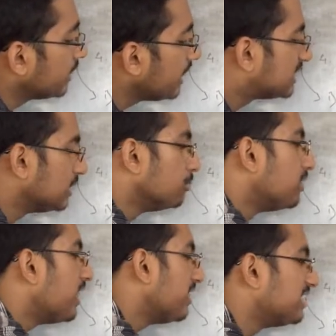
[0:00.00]
It's
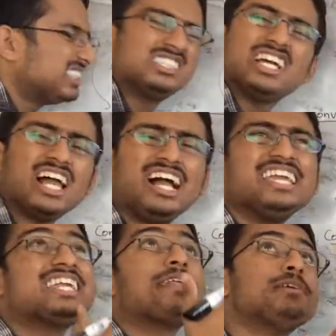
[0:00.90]
simple, right?
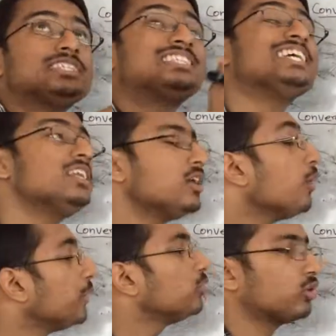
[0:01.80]
It can be seen
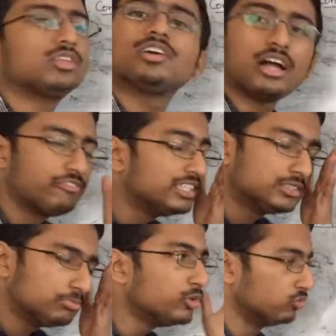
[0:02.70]
when you draw the graph.
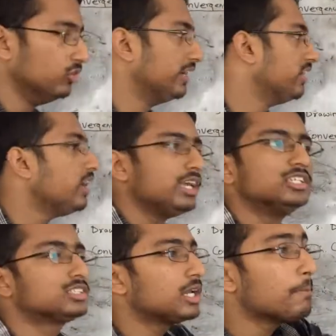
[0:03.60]
It's beautiful, right?
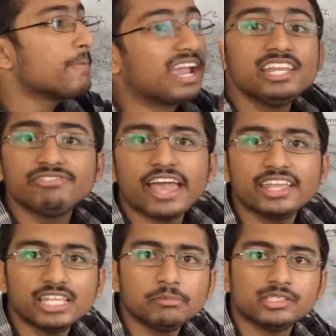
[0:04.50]
Just
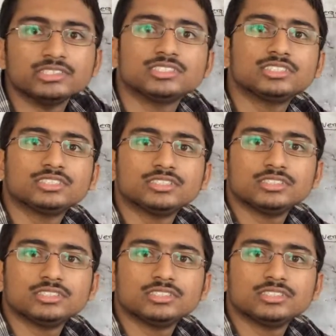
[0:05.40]
magnifying the images,